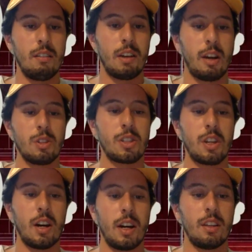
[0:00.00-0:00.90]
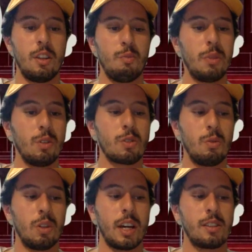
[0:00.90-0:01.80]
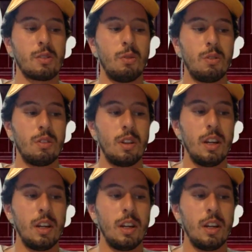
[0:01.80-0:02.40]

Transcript: I was taught in middle school and high school.